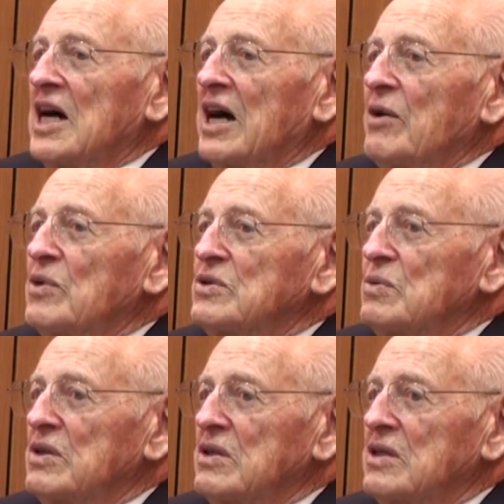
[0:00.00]
I was
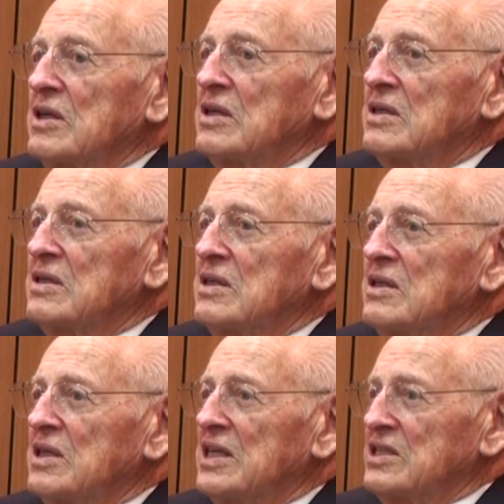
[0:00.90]
with the
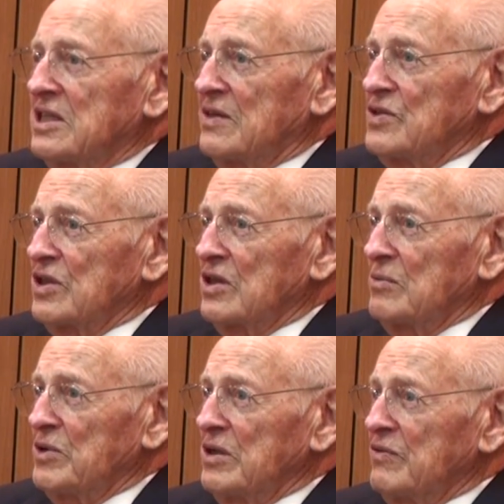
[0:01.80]
International Harvester
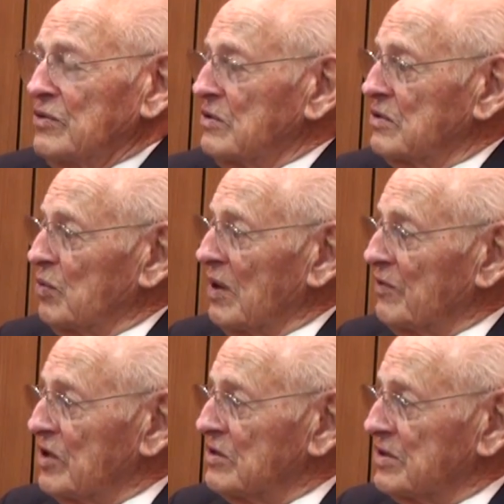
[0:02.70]
Company for 12
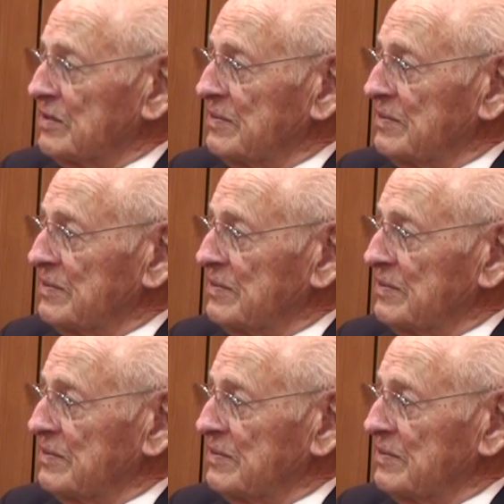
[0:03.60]
years.